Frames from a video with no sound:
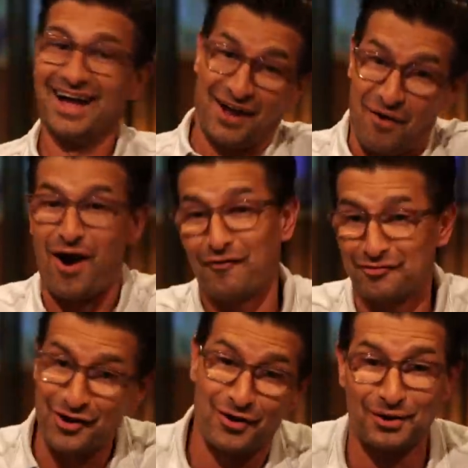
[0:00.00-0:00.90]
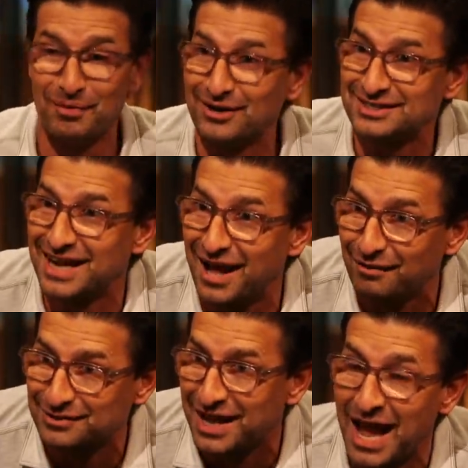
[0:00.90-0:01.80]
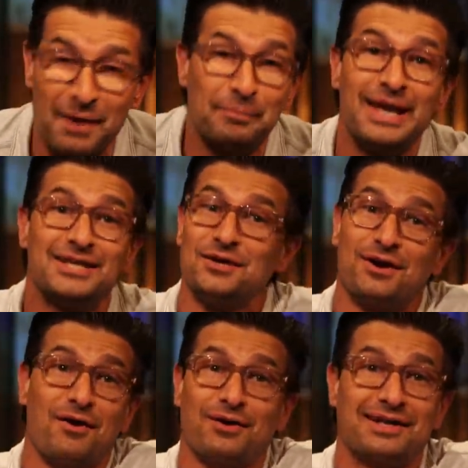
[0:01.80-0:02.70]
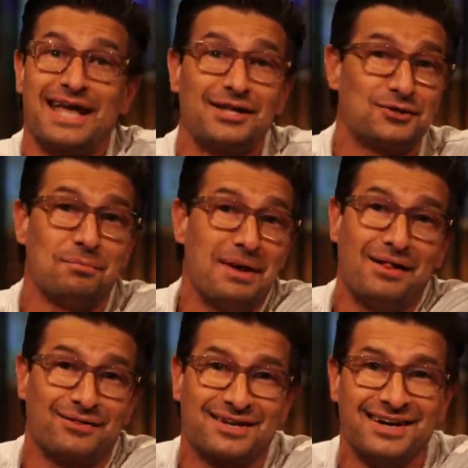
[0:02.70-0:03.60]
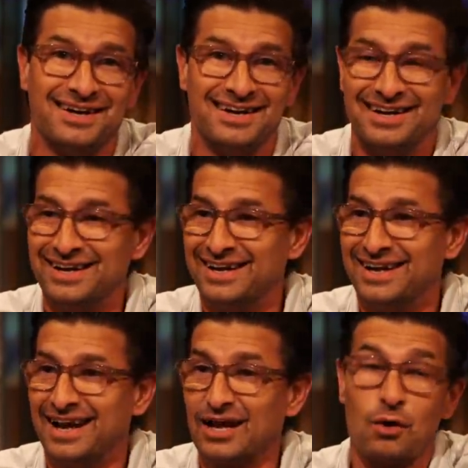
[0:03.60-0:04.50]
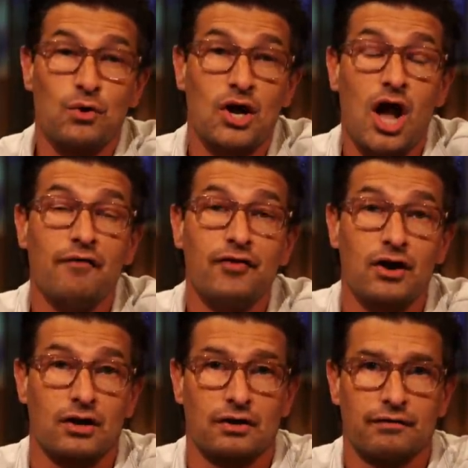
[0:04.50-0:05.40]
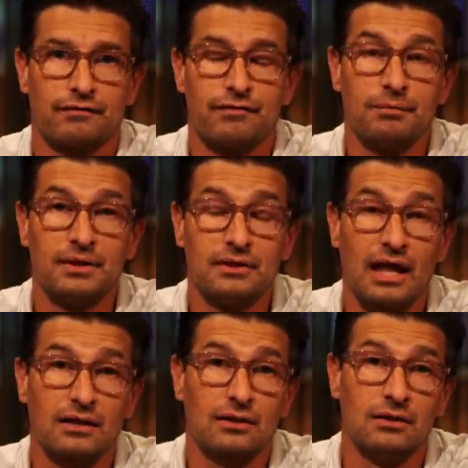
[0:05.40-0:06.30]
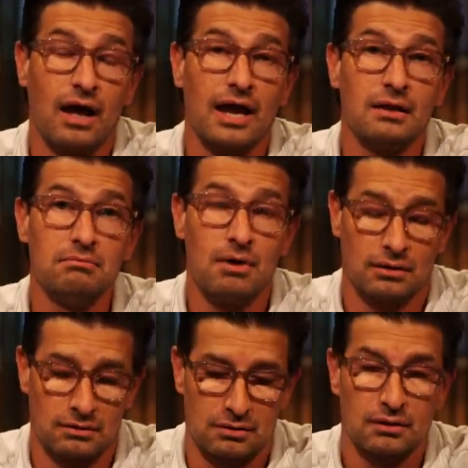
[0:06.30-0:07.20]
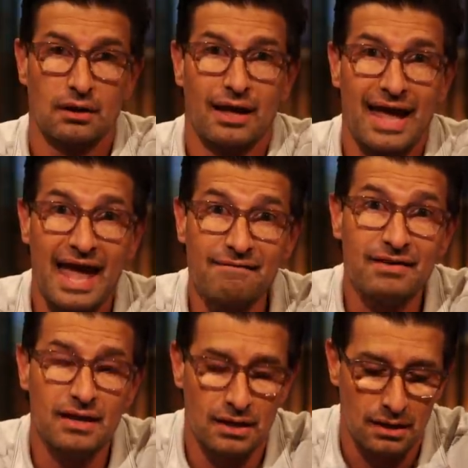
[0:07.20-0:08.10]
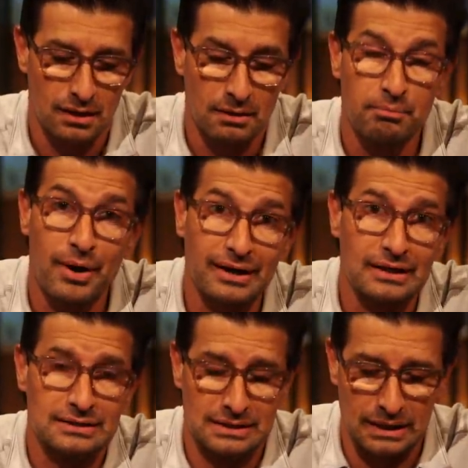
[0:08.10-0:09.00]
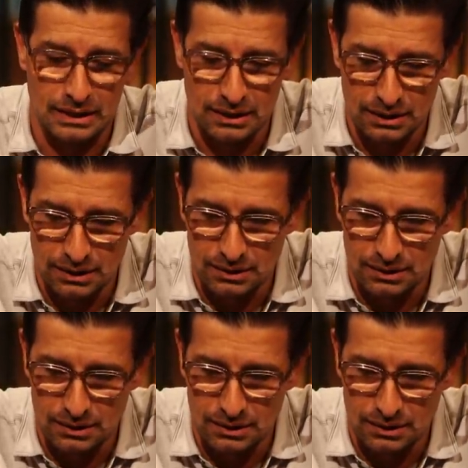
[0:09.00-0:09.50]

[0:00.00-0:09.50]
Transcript: and go offload them ourselves. And Pete, you go get your milk, right? And go recover from that nine-month heavy pregnancy. Yeah,